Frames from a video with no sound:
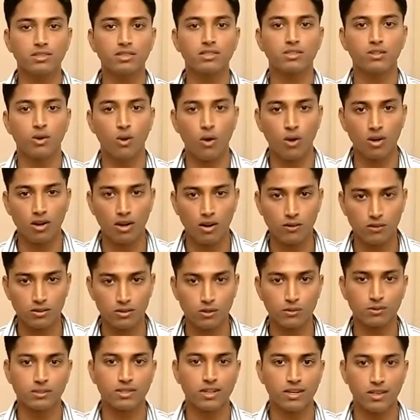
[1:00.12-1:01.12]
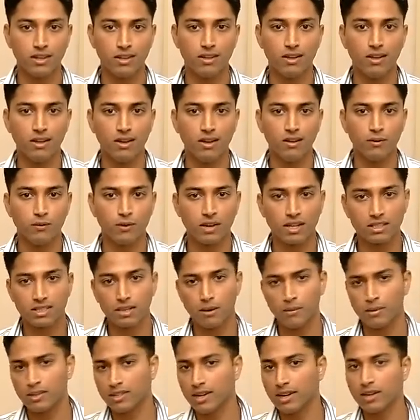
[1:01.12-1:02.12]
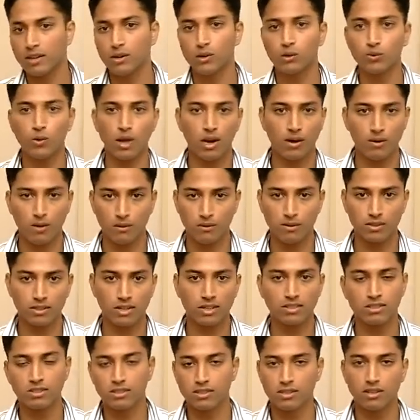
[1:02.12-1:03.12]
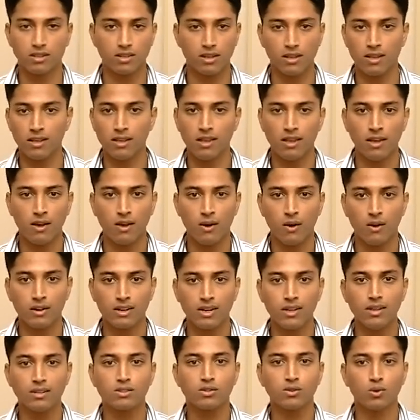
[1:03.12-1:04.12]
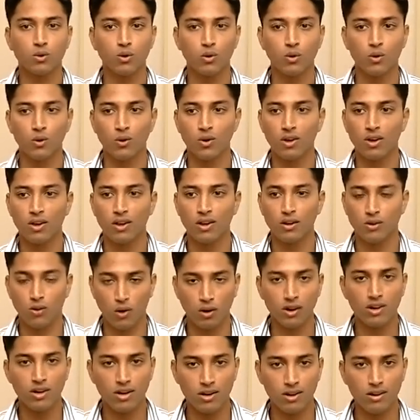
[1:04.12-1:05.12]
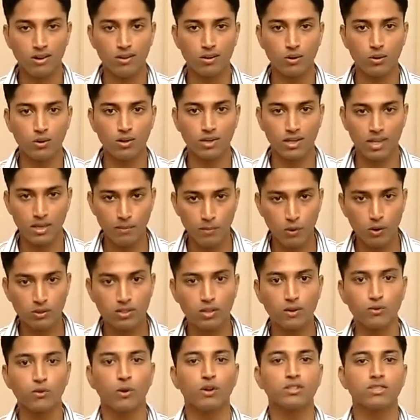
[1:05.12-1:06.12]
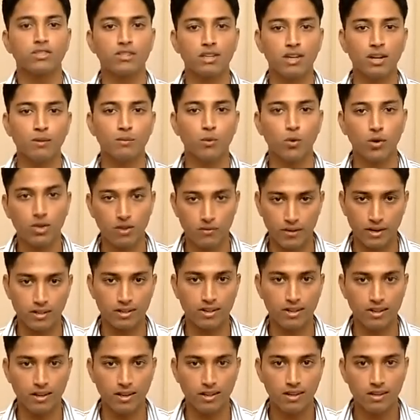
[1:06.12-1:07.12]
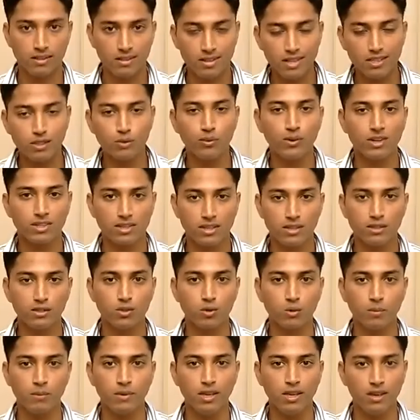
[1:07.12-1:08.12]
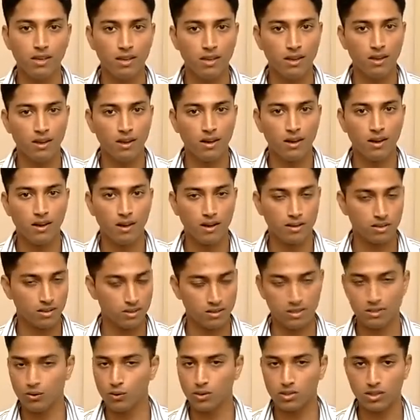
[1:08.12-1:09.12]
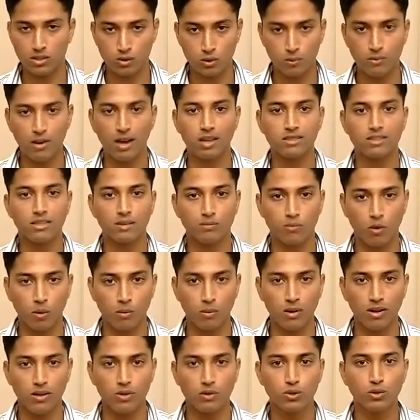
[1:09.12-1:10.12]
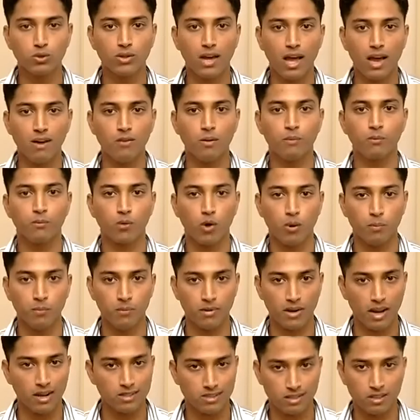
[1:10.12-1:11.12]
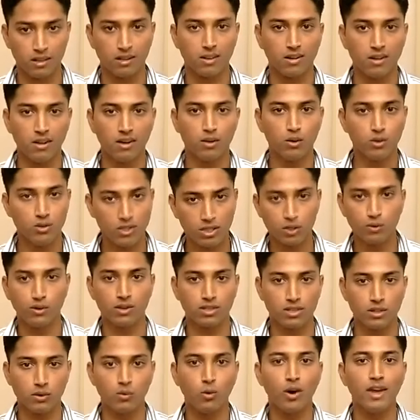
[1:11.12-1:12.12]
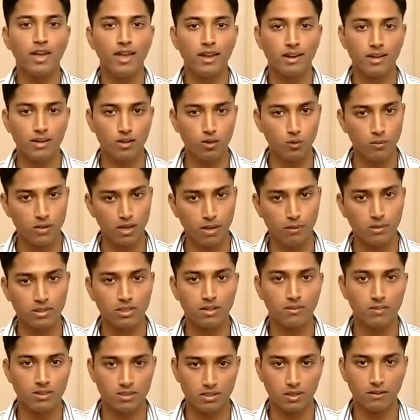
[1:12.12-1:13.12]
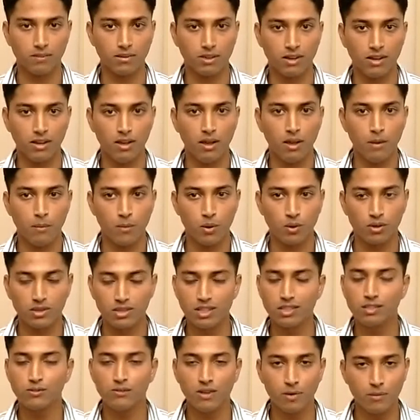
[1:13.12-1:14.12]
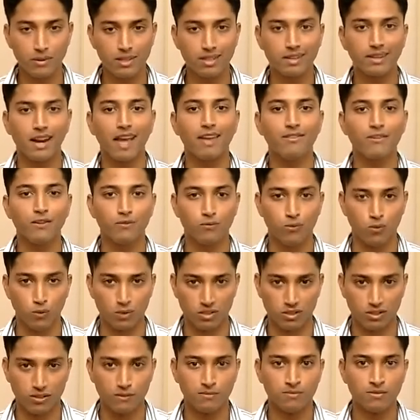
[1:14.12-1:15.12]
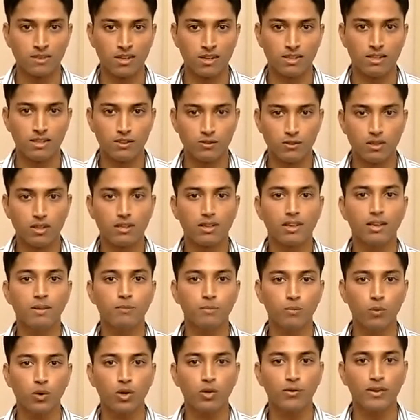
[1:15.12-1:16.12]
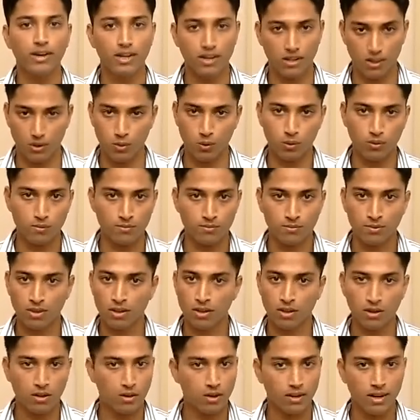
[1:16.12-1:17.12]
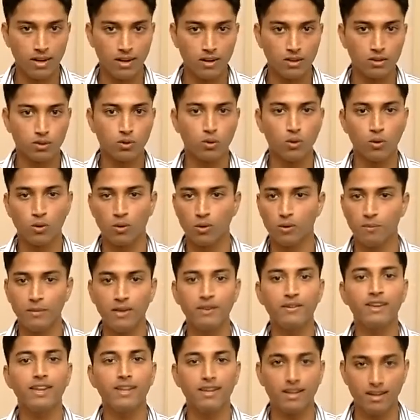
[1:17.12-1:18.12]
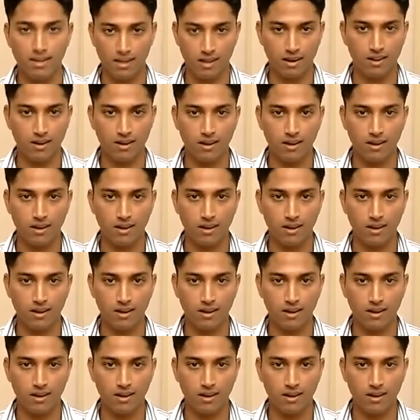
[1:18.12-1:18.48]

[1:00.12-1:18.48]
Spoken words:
such long hours of study? For example, 10 to 12 hours consistently. Alright, so in order to keep yourself constantly motivated, this question should be answered properly. You should have a proper answer to this question. Why I need to become a civil servant? Because this will be the driving force. This will keep motivating you. Alright, so be very clear.